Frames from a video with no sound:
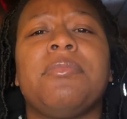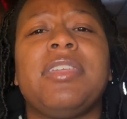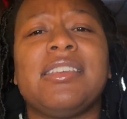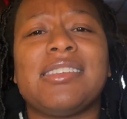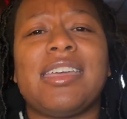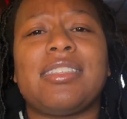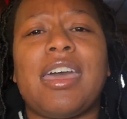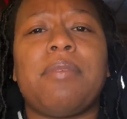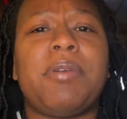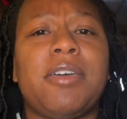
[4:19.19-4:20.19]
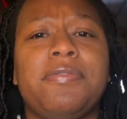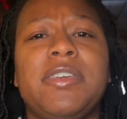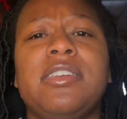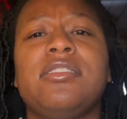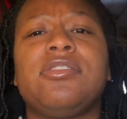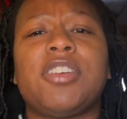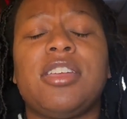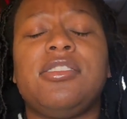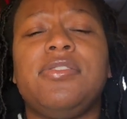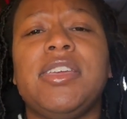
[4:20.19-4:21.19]
things like that, pet fees,
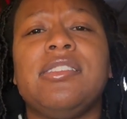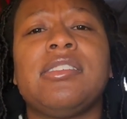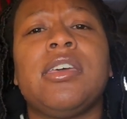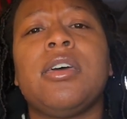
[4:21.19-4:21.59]
change fees.